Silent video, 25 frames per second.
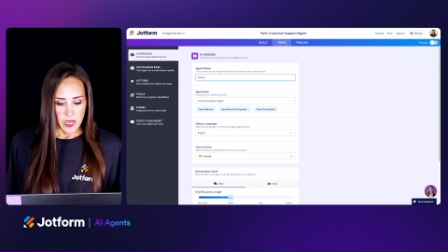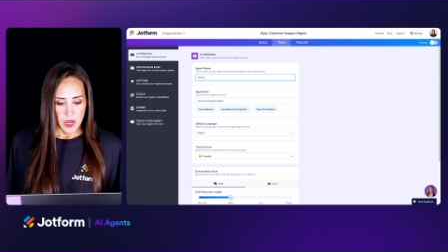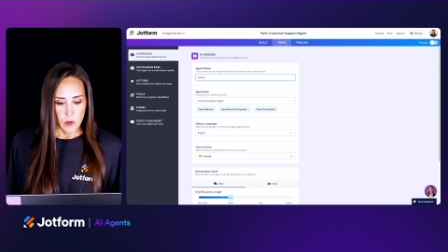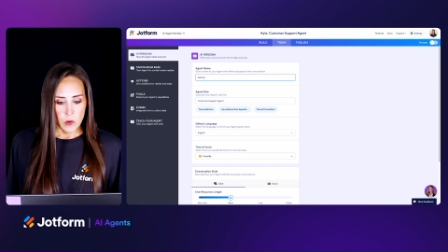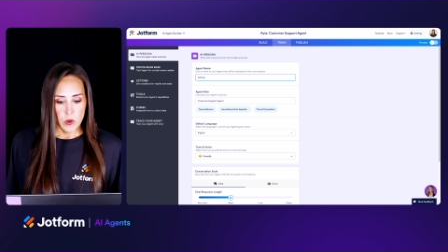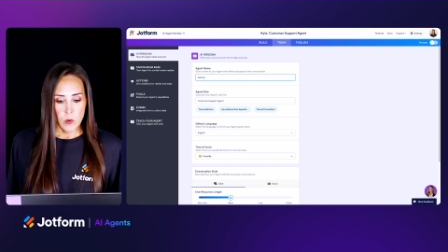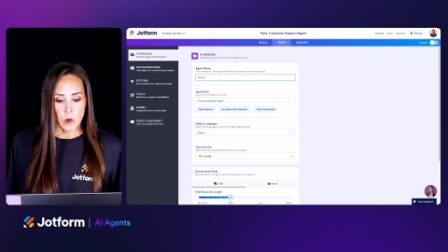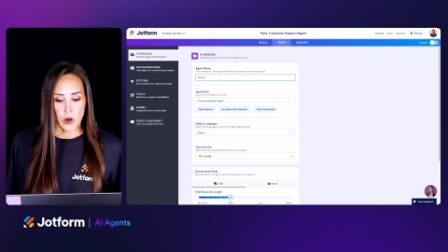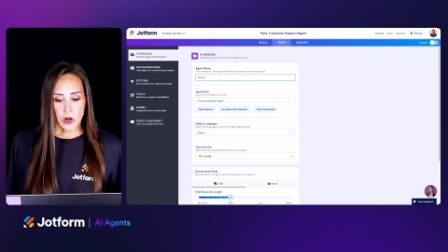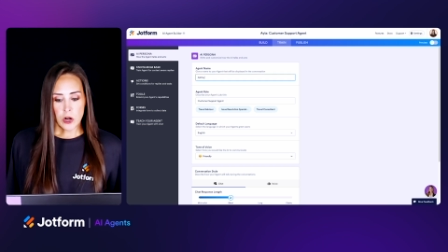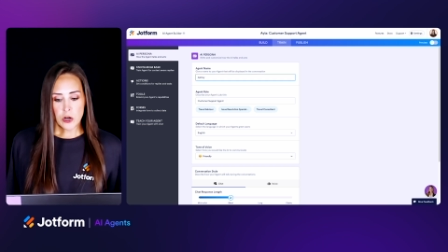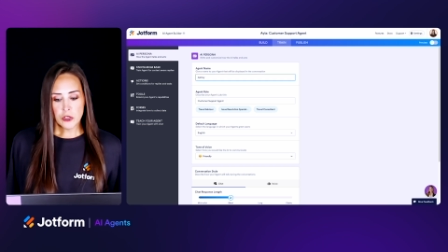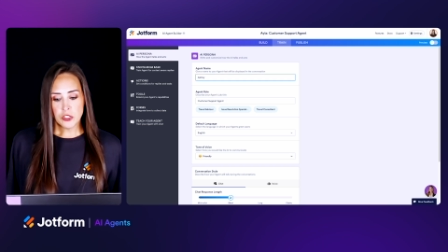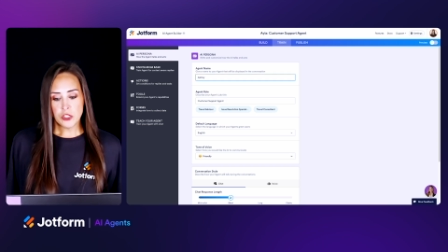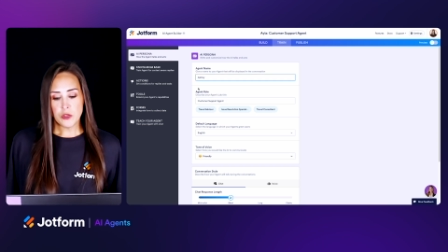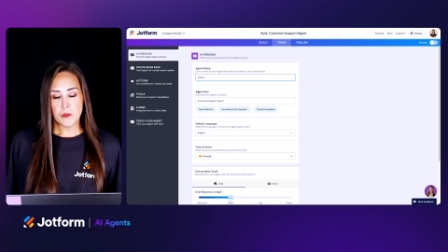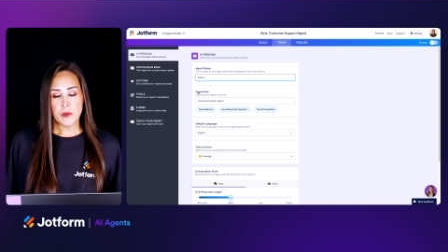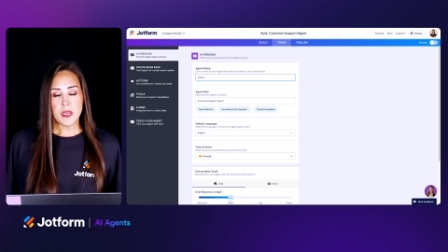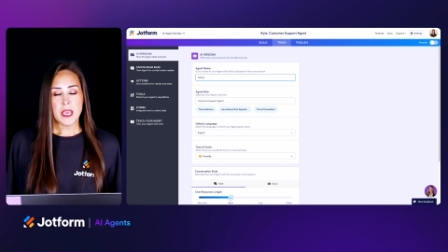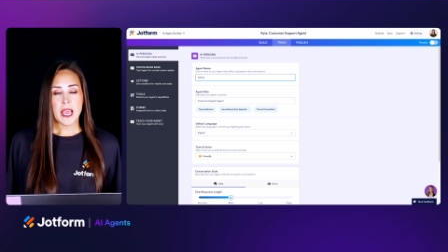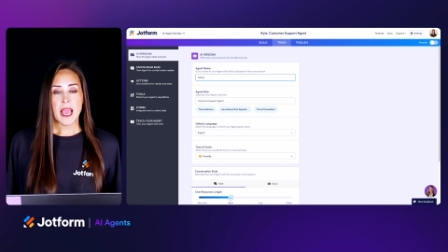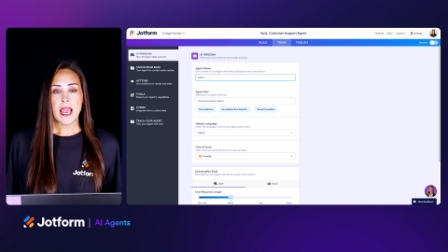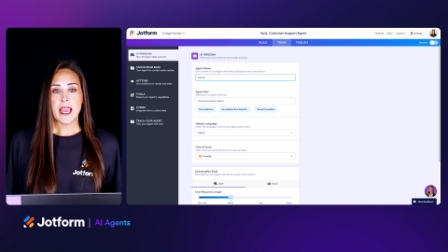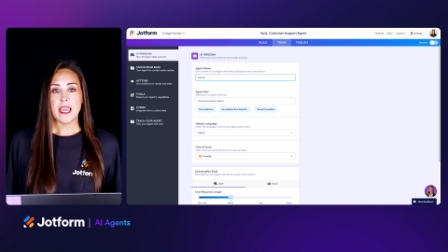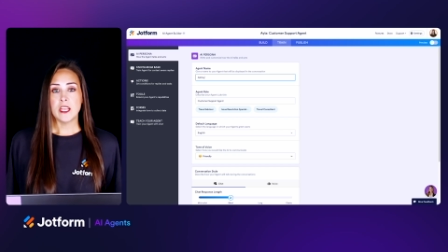and we want her to
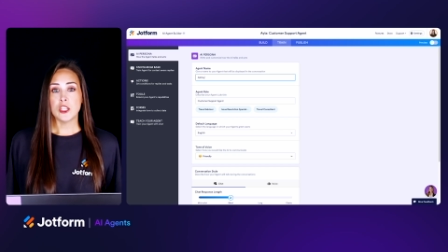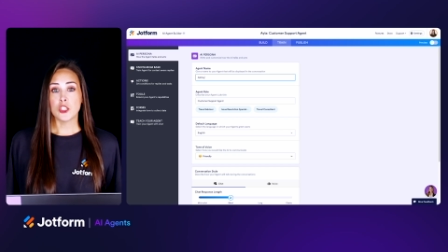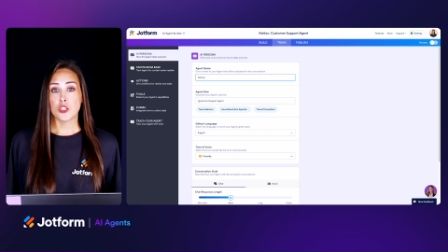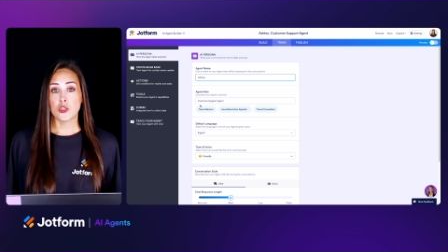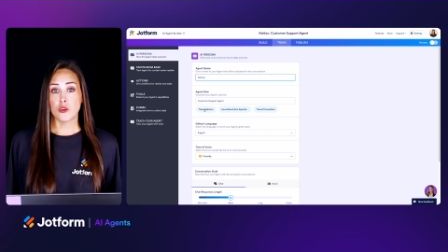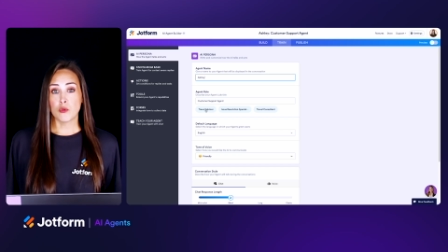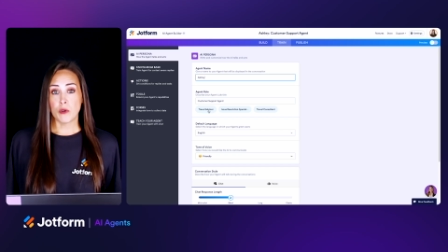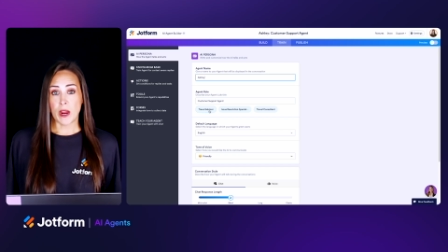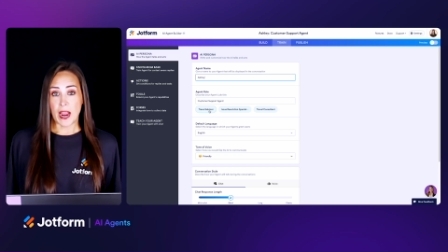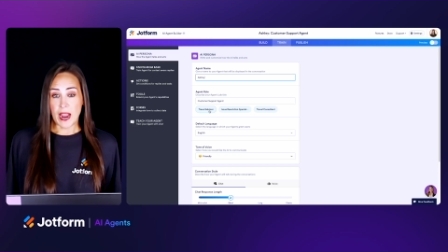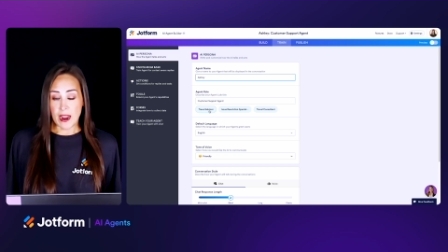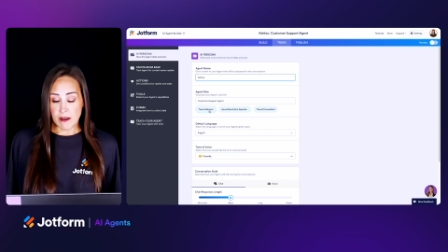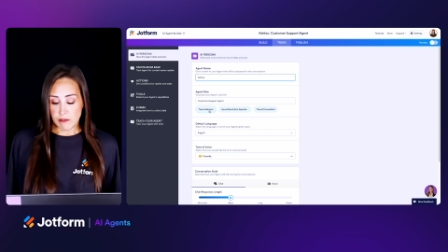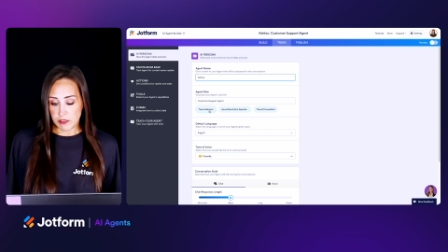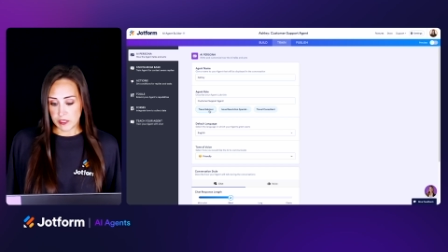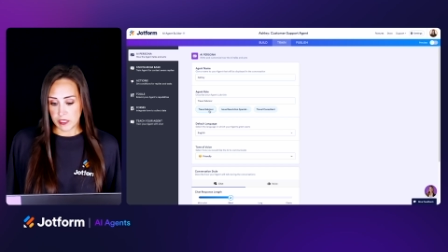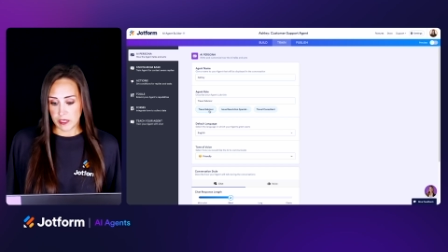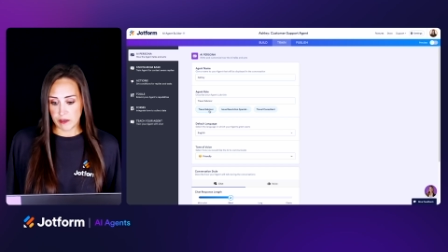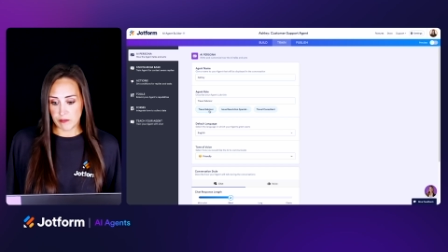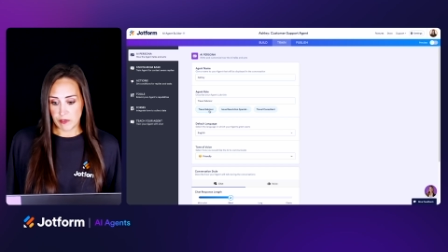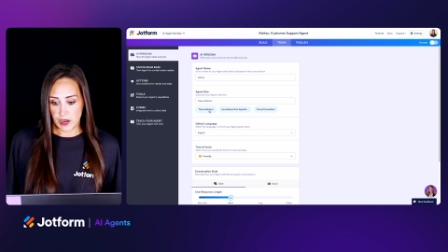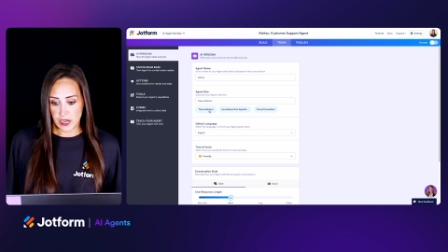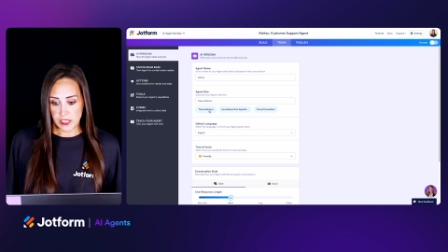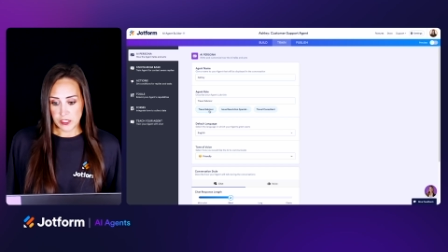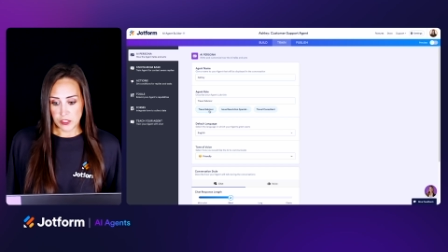be a travel
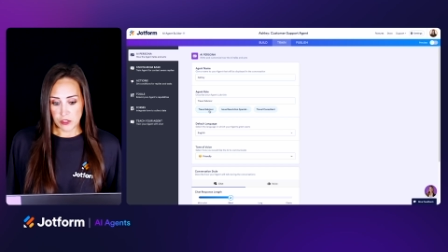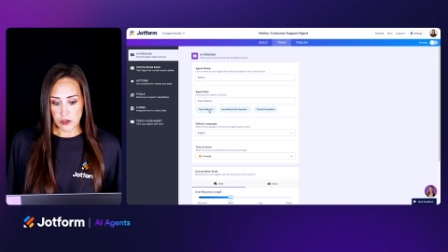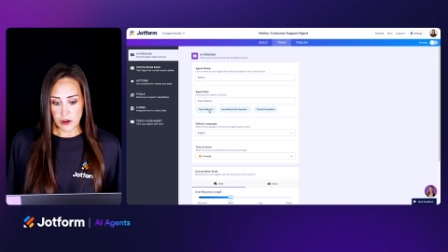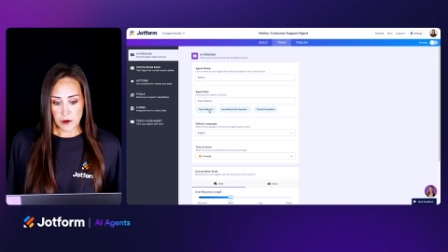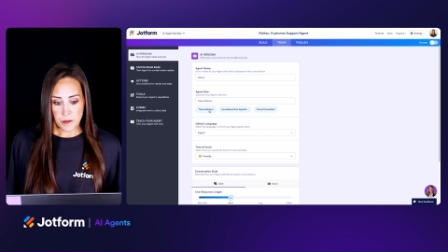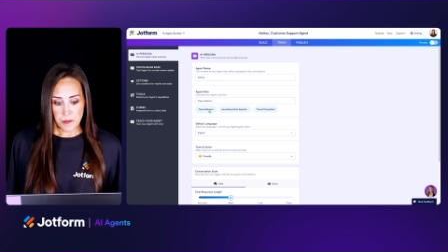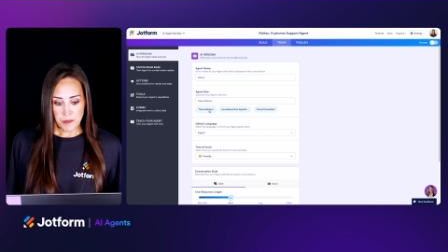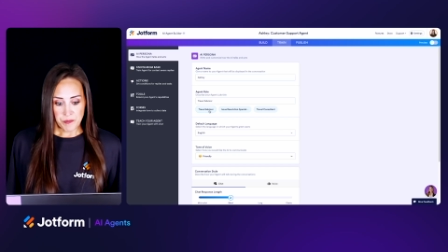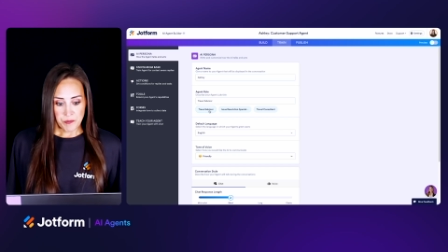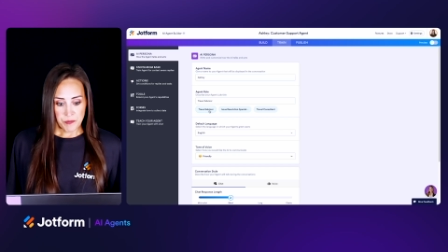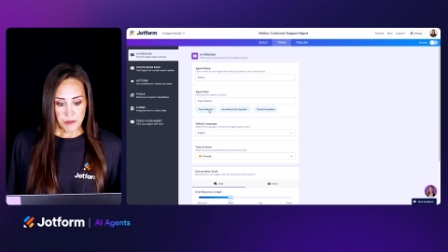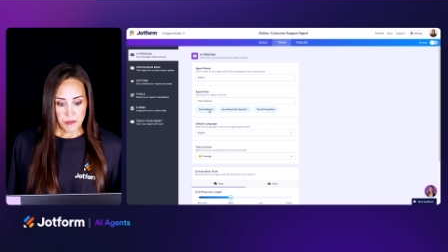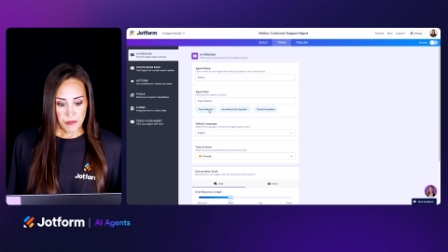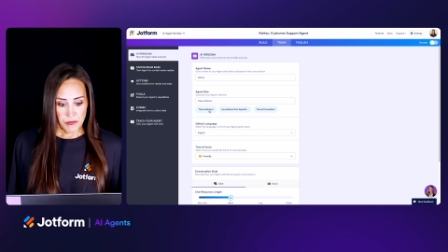advisor.